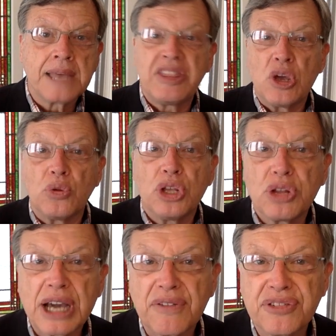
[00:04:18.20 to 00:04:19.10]
they only
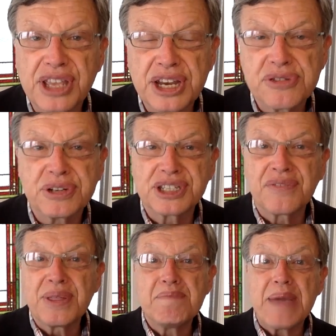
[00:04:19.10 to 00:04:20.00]
look out for the interests
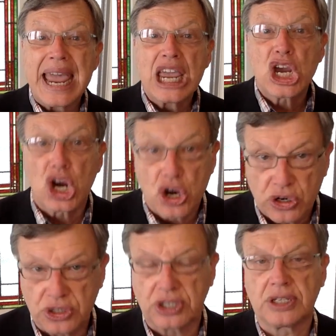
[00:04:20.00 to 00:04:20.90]
of the
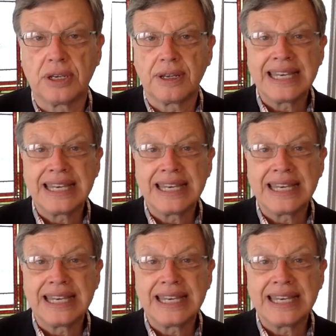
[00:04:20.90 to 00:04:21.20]
bankers.